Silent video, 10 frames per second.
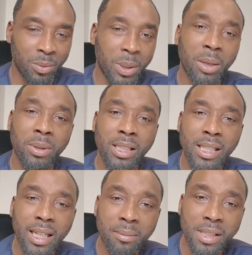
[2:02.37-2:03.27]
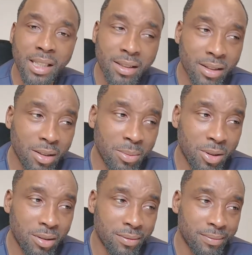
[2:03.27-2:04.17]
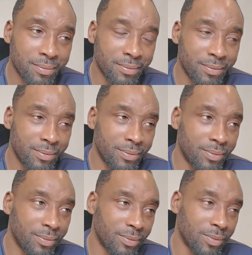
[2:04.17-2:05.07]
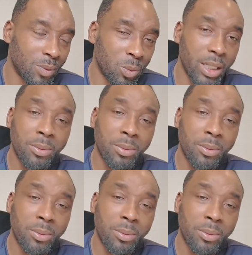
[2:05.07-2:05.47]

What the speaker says: we don't want to see them scenes no more. We